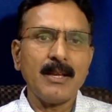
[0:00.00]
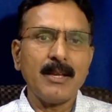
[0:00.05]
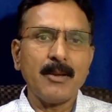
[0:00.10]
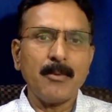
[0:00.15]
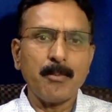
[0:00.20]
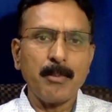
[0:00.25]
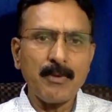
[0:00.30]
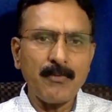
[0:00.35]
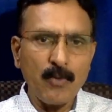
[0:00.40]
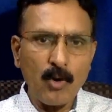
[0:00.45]

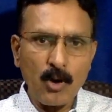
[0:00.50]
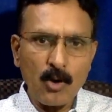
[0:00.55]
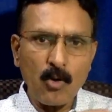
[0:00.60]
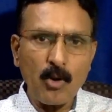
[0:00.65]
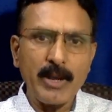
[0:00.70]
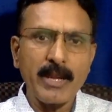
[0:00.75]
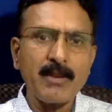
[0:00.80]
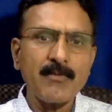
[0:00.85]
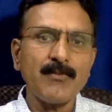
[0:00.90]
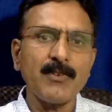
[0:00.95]
Before
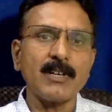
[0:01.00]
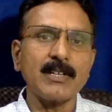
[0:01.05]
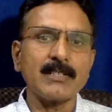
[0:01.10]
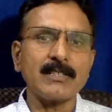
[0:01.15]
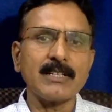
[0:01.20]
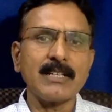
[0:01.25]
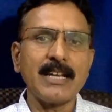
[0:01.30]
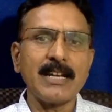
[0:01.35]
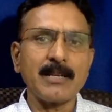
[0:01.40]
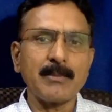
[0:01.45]
going
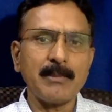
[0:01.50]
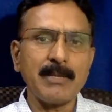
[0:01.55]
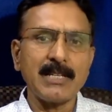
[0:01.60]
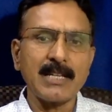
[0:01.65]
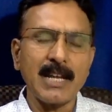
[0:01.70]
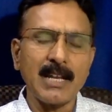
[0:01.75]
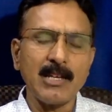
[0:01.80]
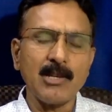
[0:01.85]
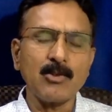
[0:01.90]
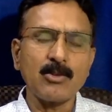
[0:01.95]
further, let me
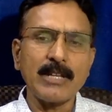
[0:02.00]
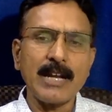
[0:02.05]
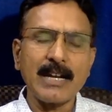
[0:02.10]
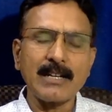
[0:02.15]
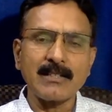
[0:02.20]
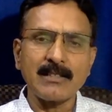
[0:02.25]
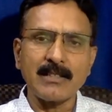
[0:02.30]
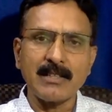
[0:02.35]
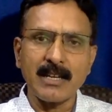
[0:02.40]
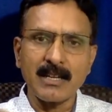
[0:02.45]
tell you that
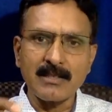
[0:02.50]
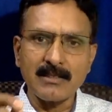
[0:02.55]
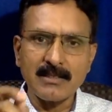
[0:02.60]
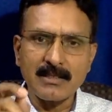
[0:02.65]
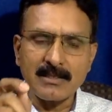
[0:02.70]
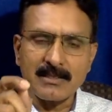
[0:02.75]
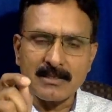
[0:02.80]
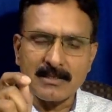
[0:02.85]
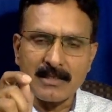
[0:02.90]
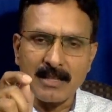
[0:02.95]
there
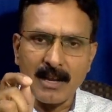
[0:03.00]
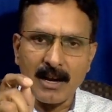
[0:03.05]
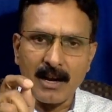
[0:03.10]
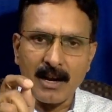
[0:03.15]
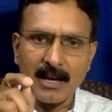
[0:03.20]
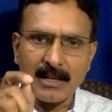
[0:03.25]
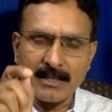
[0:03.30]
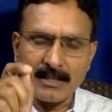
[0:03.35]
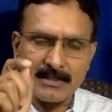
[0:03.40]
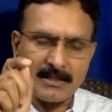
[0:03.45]
is
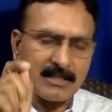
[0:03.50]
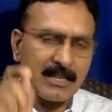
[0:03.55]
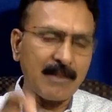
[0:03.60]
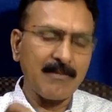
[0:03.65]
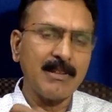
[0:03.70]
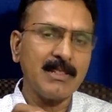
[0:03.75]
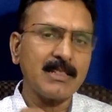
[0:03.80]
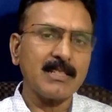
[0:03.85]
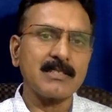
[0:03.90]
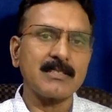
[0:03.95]
under
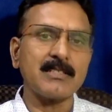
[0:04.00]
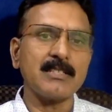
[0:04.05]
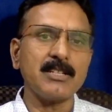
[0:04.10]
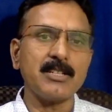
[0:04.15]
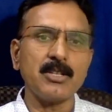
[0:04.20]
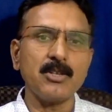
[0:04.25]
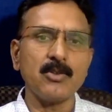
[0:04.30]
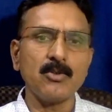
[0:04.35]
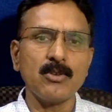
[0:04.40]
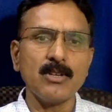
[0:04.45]
7th
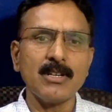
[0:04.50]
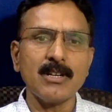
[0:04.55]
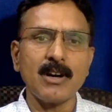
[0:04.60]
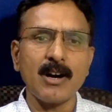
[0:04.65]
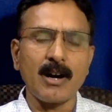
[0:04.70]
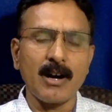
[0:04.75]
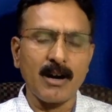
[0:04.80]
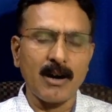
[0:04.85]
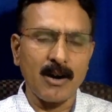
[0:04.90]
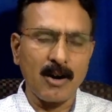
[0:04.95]
schedule
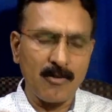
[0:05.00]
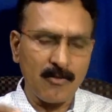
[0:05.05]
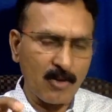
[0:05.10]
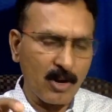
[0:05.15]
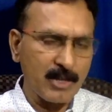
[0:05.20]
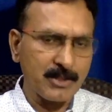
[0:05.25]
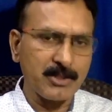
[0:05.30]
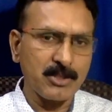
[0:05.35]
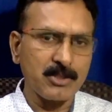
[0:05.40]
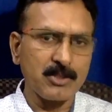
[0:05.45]
of
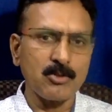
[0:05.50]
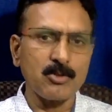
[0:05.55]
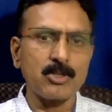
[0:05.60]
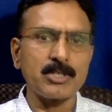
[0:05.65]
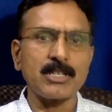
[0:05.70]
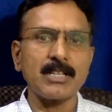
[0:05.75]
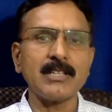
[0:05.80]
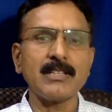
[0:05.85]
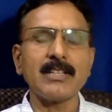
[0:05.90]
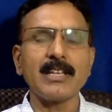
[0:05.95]

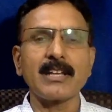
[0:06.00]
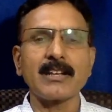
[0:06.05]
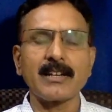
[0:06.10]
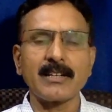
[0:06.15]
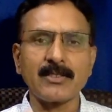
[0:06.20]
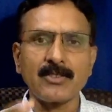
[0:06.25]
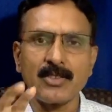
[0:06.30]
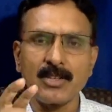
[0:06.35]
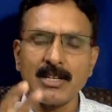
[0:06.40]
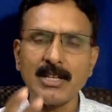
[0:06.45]
Constitution, there
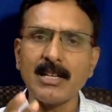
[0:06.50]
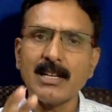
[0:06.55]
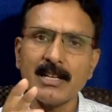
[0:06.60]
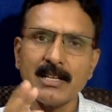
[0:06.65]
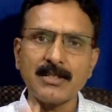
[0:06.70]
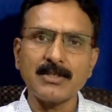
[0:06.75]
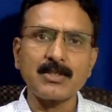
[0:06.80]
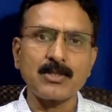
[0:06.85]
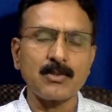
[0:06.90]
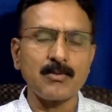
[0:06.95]
are three
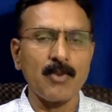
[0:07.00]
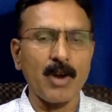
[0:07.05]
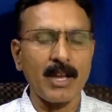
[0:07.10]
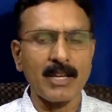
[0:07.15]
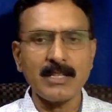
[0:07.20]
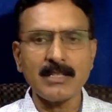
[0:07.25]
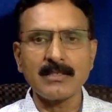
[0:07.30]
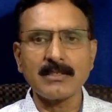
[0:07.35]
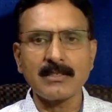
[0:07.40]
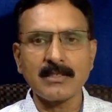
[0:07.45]
lists. One
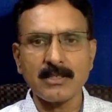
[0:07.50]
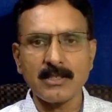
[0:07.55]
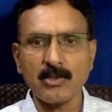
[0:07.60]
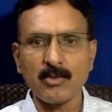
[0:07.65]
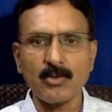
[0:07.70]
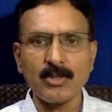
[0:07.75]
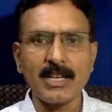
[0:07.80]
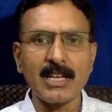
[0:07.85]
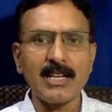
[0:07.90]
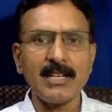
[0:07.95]
is the
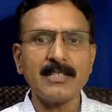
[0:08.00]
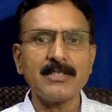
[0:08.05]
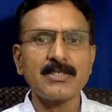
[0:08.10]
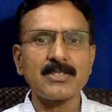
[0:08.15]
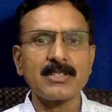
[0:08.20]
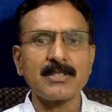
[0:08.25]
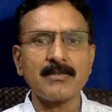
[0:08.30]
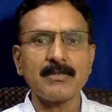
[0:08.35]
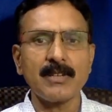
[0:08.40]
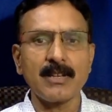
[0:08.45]
union
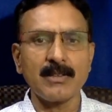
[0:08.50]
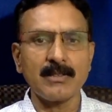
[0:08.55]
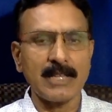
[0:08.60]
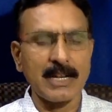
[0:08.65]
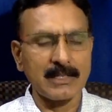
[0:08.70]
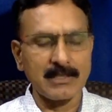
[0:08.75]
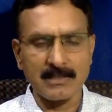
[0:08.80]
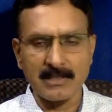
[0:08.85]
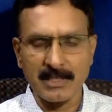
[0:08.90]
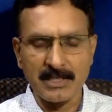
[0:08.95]
list,
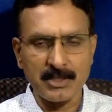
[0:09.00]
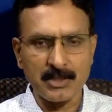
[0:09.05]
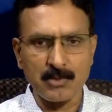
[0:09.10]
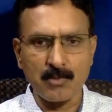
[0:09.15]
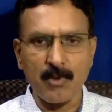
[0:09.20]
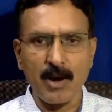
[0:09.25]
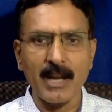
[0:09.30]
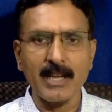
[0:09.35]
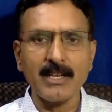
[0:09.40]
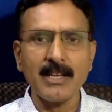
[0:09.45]
that is list
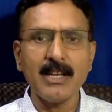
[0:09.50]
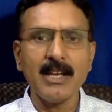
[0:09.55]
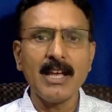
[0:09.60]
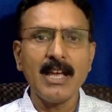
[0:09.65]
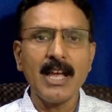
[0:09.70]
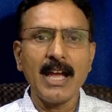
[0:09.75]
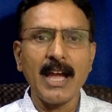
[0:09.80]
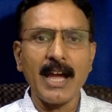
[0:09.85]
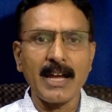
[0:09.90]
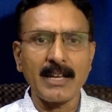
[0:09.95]
1,
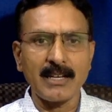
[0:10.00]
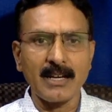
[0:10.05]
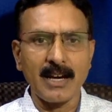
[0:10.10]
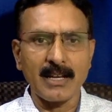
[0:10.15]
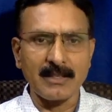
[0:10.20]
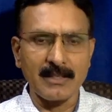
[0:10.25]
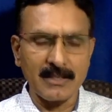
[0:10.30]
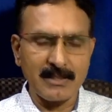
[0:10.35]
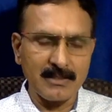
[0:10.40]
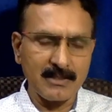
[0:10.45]
and
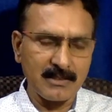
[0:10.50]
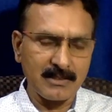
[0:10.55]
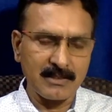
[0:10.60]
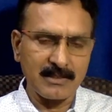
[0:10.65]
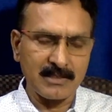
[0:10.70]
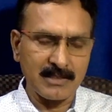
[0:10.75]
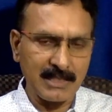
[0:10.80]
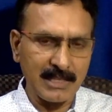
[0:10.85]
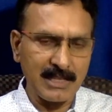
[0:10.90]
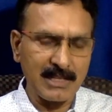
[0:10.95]
other is the
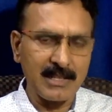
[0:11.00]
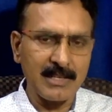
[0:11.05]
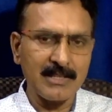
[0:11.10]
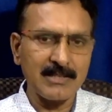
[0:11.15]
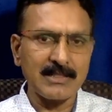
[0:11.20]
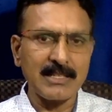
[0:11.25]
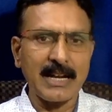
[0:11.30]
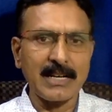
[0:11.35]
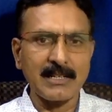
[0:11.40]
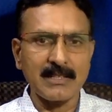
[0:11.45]
state list,
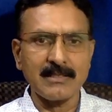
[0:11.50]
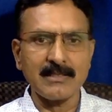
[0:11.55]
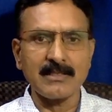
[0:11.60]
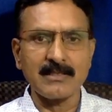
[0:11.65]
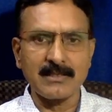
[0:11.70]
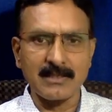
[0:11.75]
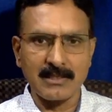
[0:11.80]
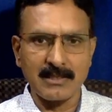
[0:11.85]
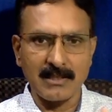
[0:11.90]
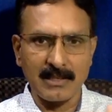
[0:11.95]
that
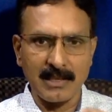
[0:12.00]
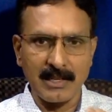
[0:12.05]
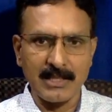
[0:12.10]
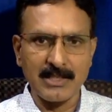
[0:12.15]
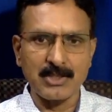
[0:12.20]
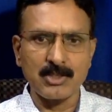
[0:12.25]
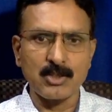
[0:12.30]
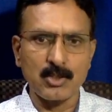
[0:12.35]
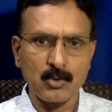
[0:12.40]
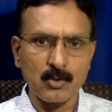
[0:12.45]
is
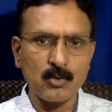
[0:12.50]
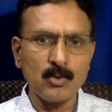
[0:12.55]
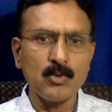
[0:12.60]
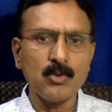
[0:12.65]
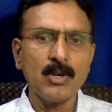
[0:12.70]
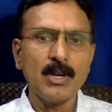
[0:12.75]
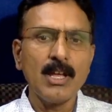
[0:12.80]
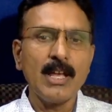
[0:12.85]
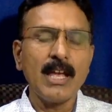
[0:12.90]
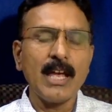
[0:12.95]
list 2,
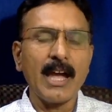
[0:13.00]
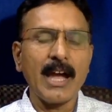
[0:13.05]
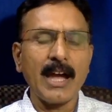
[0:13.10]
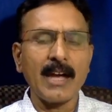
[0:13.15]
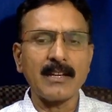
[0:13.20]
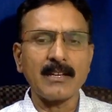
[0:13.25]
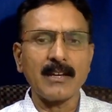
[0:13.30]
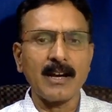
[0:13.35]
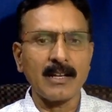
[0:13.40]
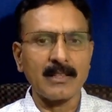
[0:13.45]

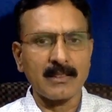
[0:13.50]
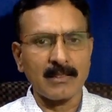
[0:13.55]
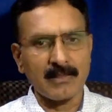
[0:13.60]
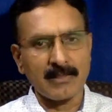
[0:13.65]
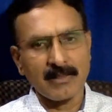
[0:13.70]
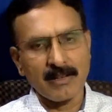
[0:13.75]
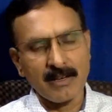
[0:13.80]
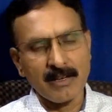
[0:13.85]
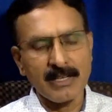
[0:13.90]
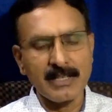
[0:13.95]
and a
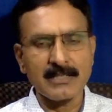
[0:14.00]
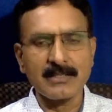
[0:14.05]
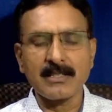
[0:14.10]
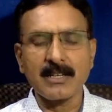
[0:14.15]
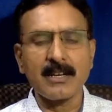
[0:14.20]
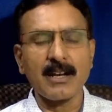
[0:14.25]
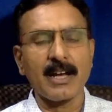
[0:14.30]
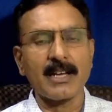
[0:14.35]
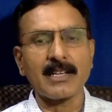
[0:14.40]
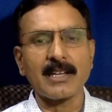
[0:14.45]
third is the
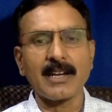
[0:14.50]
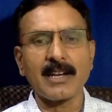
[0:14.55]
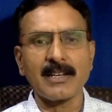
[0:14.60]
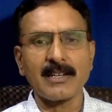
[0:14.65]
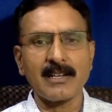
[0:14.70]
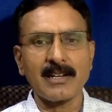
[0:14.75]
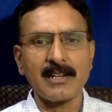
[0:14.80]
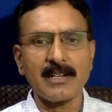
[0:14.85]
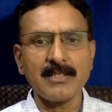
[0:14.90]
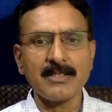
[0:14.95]

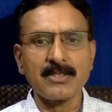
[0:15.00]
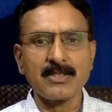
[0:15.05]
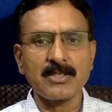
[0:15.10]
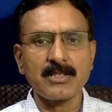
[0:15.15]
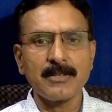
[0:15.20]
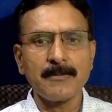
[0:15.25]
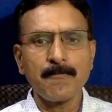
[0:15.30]
concurrent list.